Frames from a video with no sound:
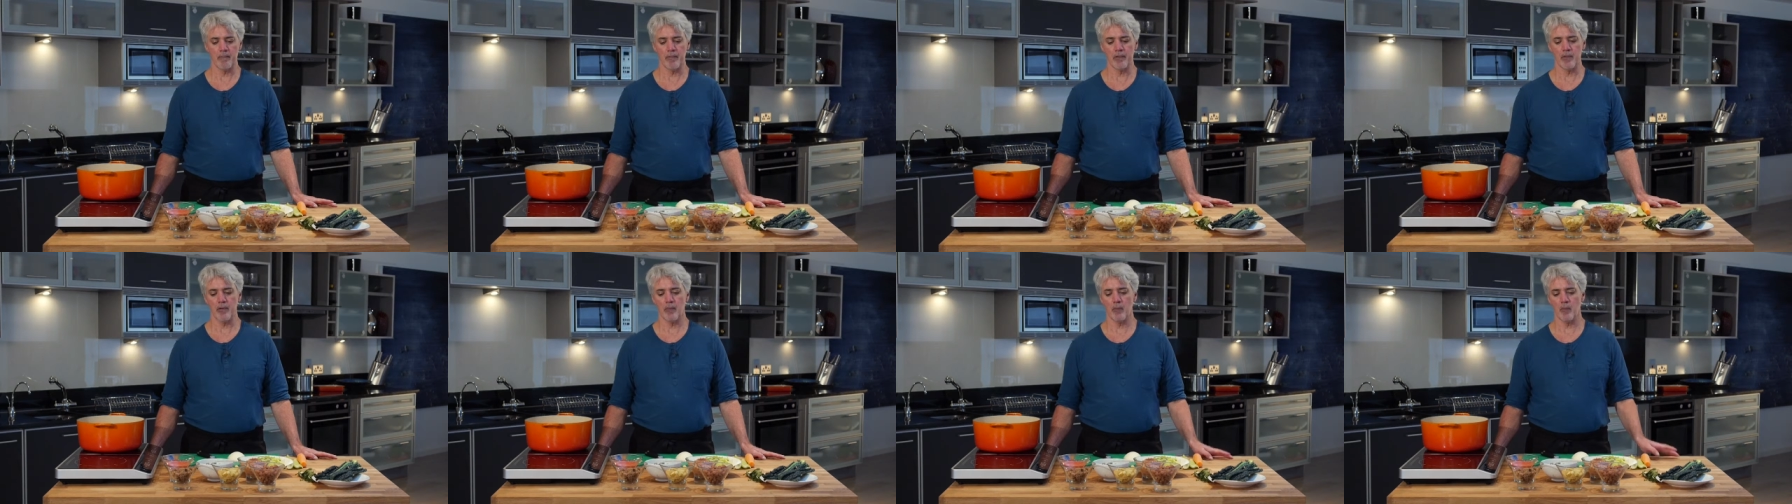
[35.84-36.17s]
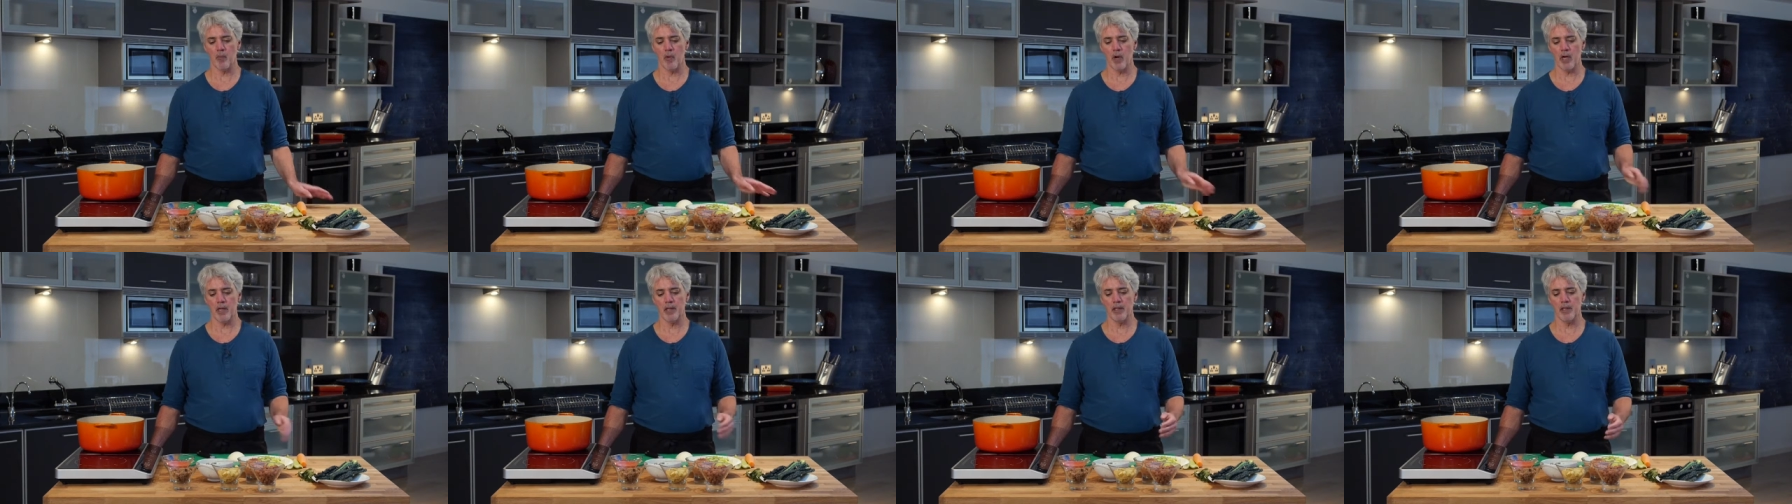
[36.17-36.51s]
The
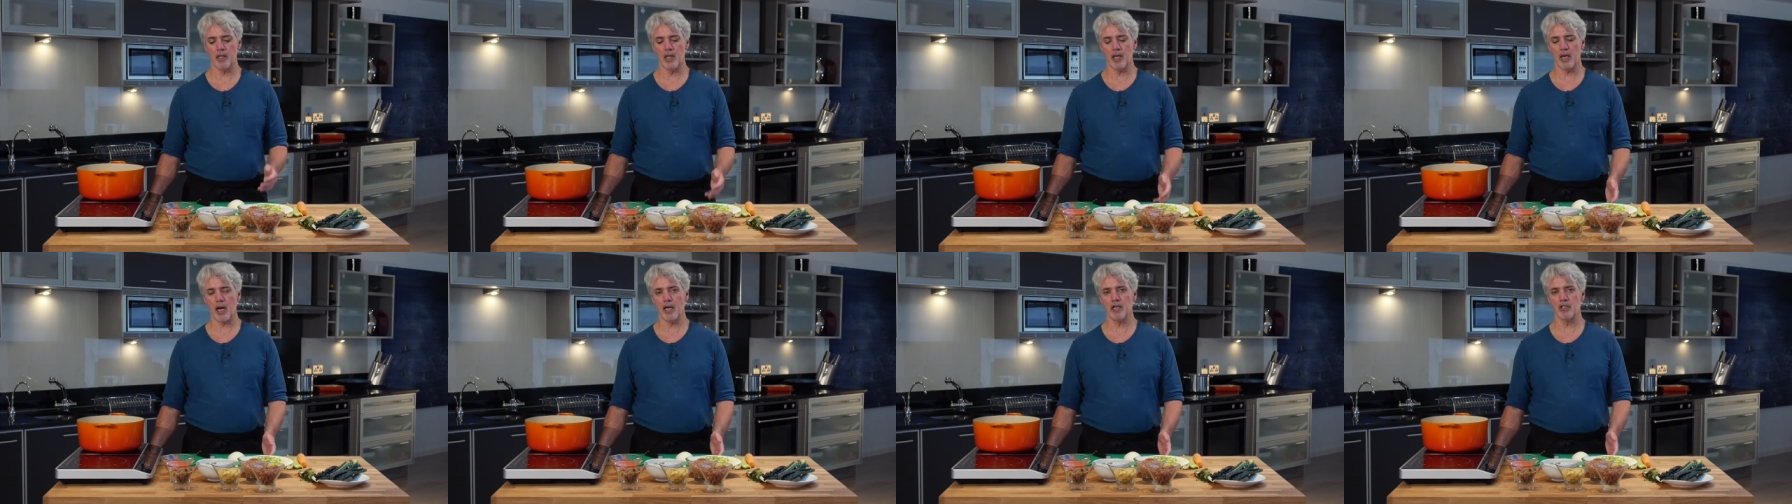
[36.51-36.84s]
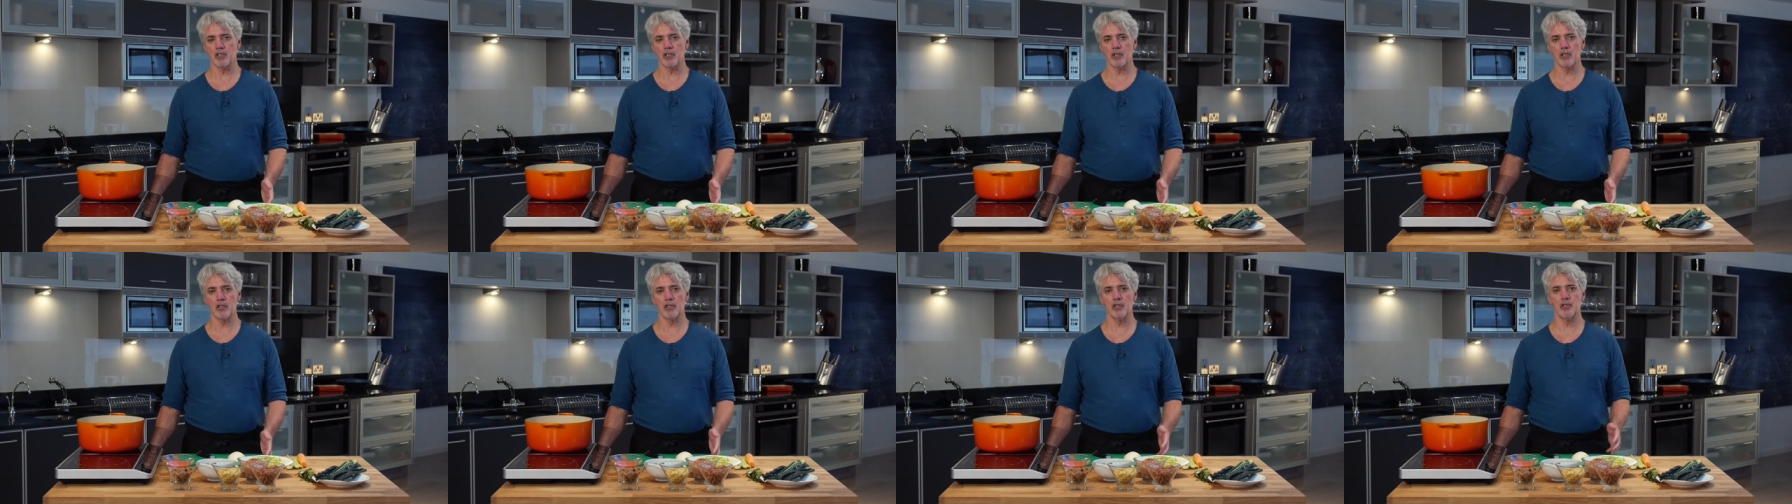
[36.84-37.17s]
one that I
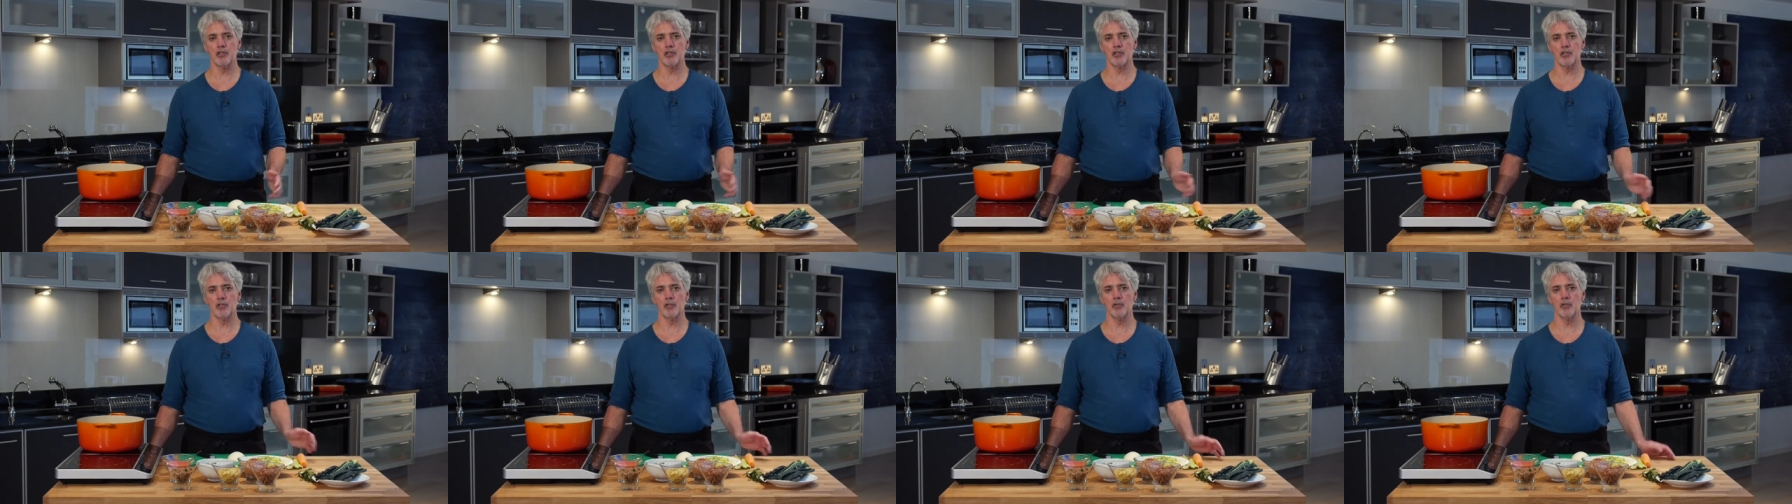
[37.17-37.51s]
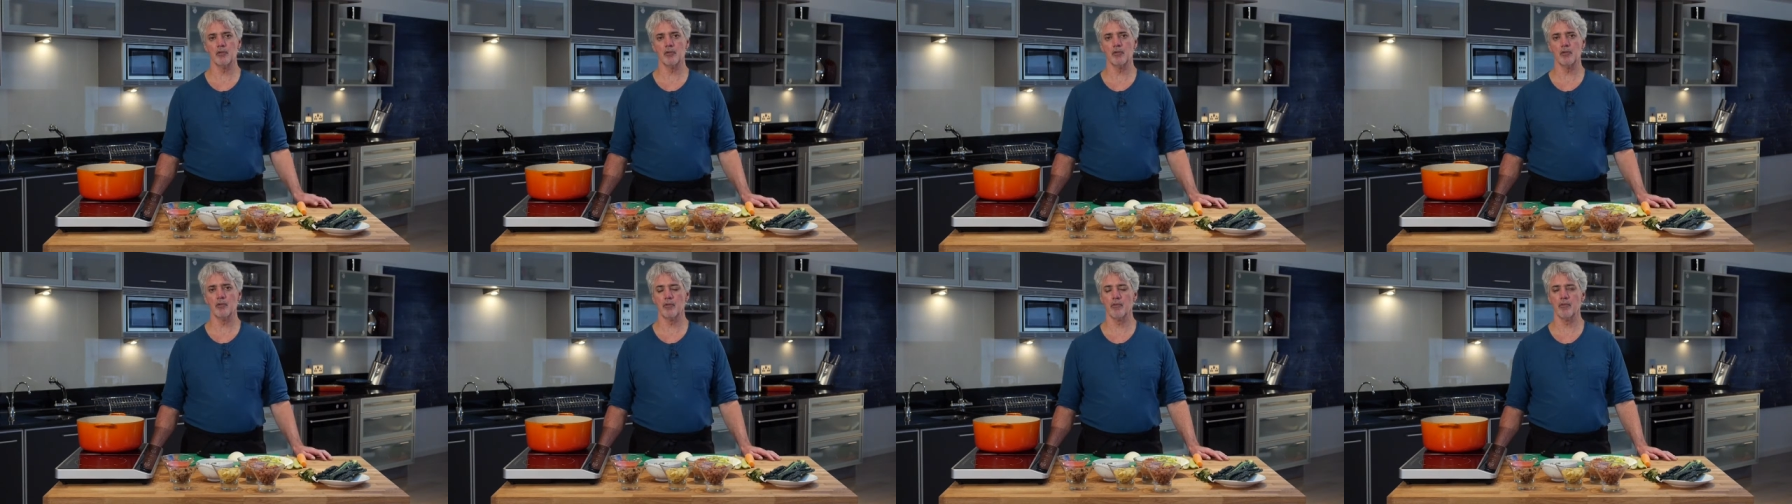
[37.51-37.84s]
turned
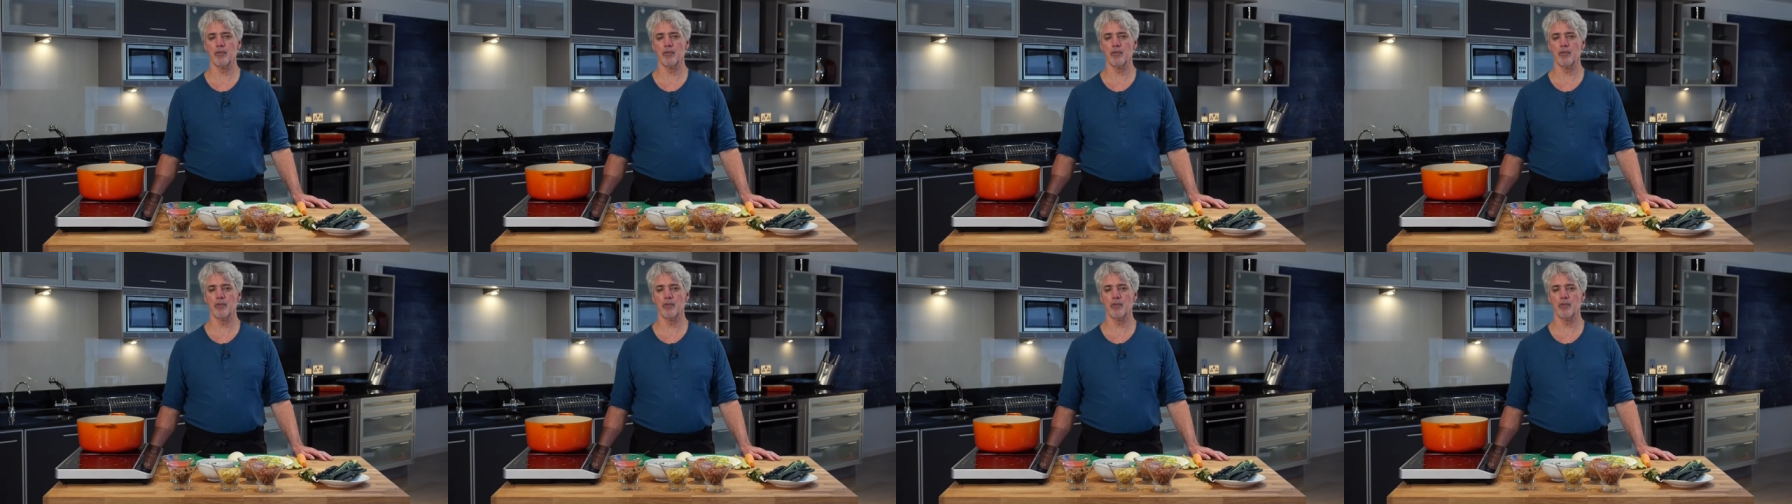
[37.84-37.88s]
to